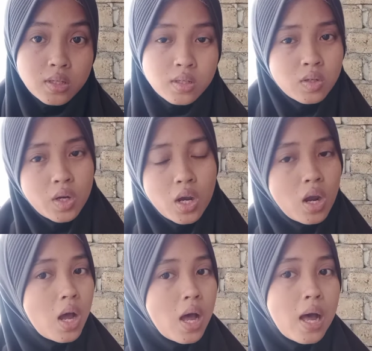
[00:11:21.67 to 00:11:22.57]
3
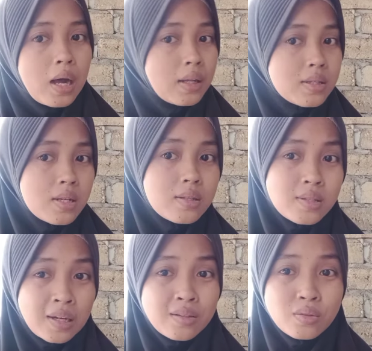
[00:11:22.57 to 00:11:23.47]
until
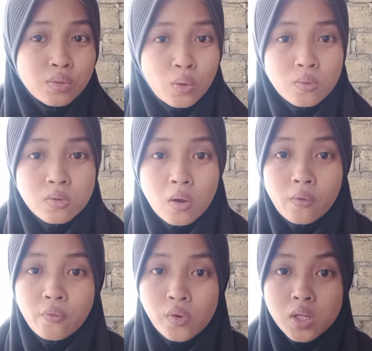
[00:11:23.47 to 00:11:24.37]
10 tons
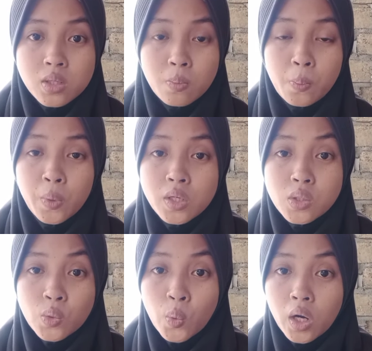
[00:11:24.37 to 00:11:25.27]
of fish per
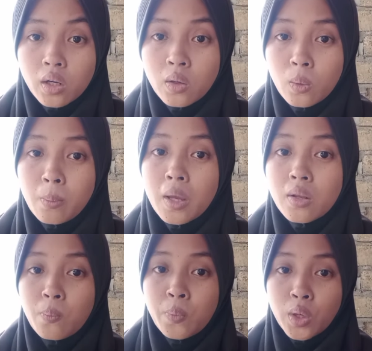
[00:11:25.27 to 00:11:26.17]
square
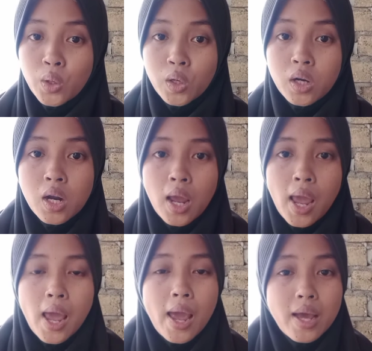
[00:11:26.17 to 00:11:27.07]
kilometer per year.
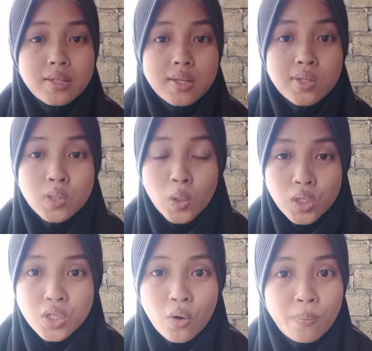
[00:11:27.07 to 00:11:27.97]
As a
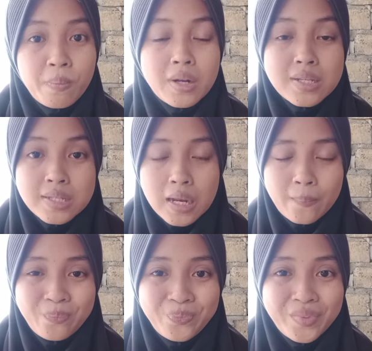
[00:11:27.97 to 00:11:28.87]
source of
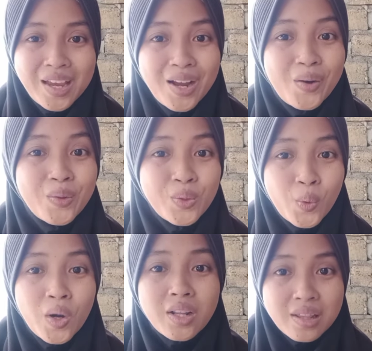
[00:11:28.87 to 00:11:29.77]
medicine, on
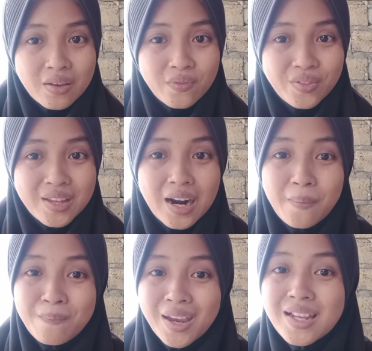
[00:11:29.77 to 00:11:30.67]
coral reef there are
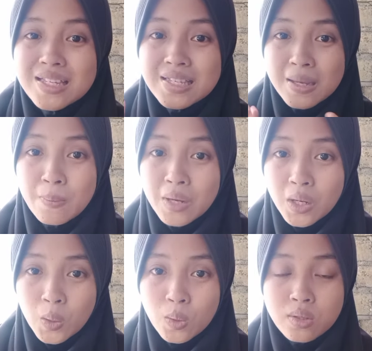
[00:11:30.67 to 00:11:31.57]
many
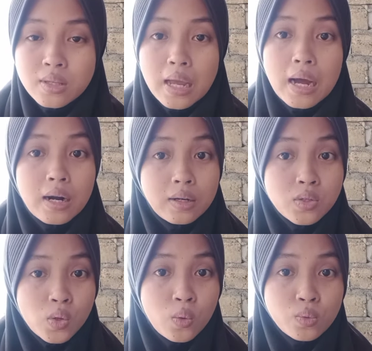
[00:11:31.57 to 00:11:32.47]
chemicals that are
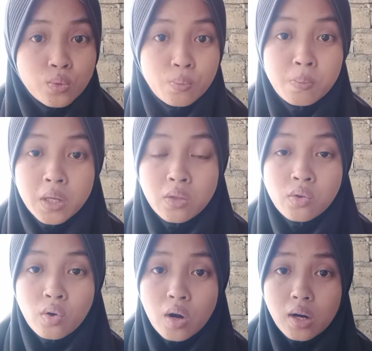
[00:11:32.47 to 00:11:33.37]
thought to be
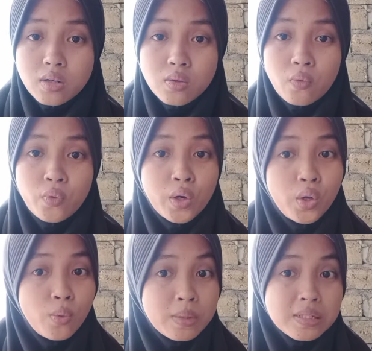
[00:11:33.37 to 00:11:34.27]
drugs for
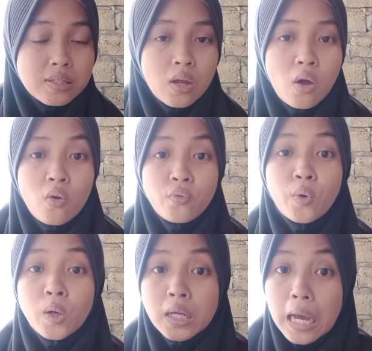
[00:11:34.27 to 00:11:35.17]
humans.
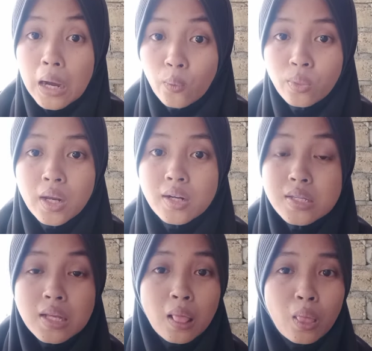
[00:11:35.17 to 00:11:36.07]
For now, there
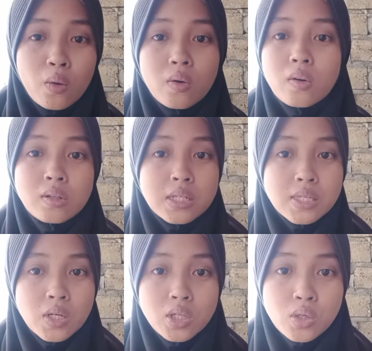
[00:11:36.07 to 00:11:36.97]
is a lot of
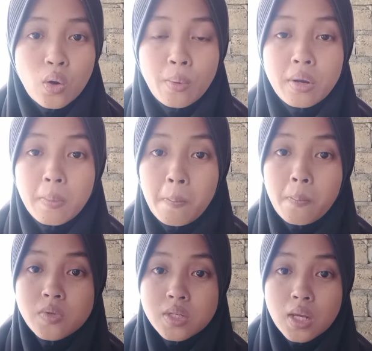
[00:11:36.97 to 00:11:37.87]
research on the
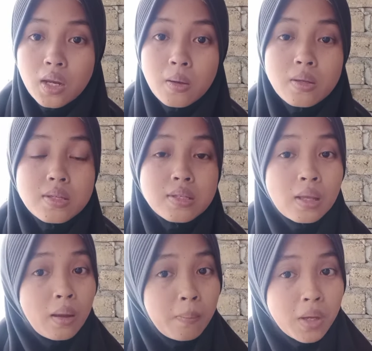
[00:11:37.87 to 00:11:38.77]

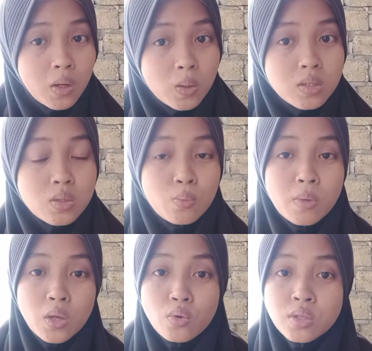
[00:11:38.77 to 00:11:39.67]
chemicals to
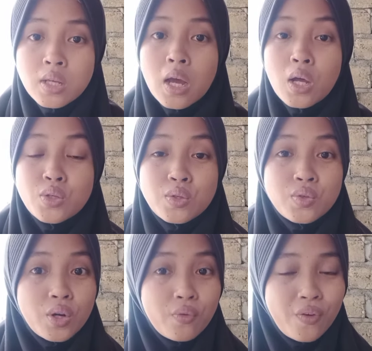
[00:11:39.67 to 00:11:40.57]
be used to
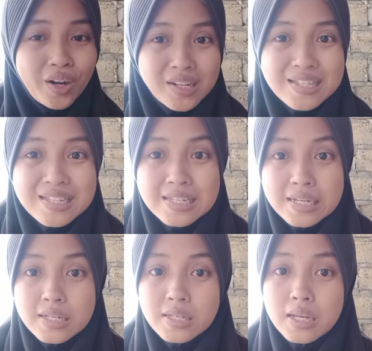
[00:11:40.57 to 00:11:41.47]
treat various
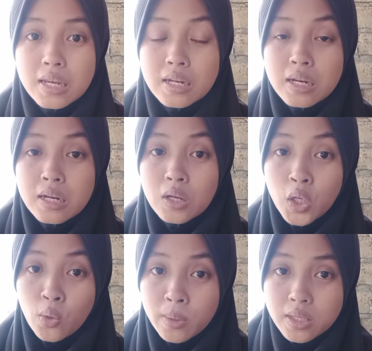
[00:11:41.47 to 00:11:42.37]
diseases in
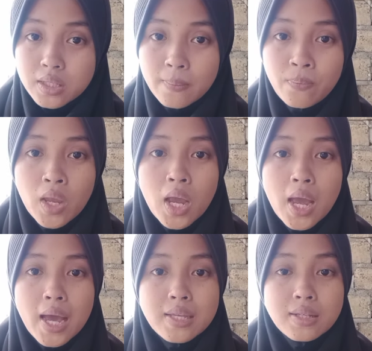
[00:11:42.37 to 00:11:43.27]
humans.
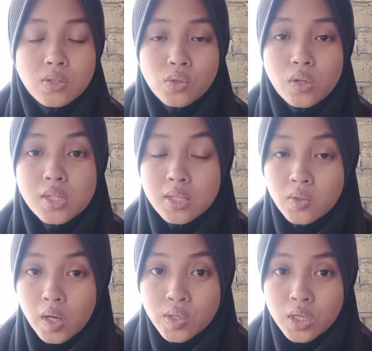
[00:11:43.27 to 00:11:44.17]
As a tourist
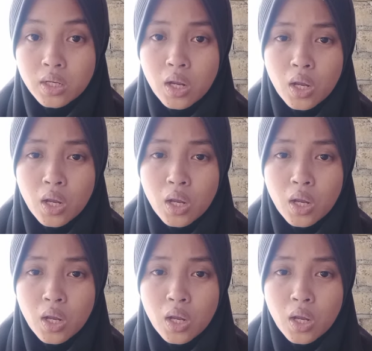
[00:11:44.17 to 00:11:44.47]
attraction,